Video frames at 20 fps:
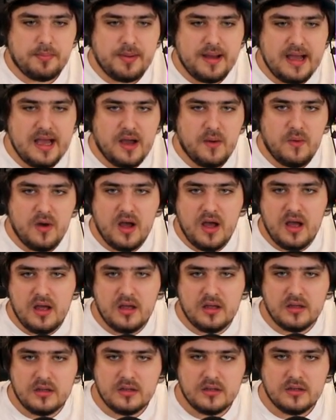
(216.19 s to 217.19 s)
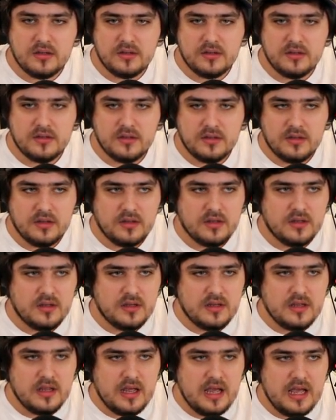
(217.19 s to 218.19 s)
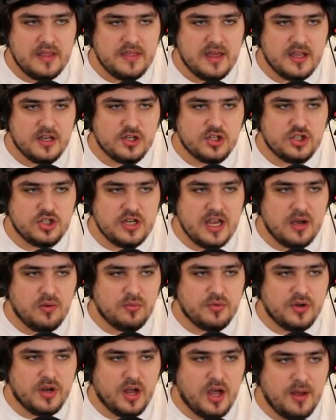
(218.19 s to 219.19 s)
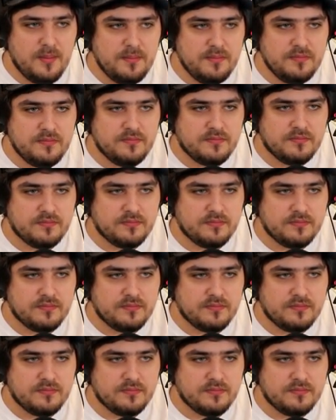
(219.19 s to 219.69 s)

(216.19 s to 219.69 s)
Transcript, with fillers: power. Then Cheltenham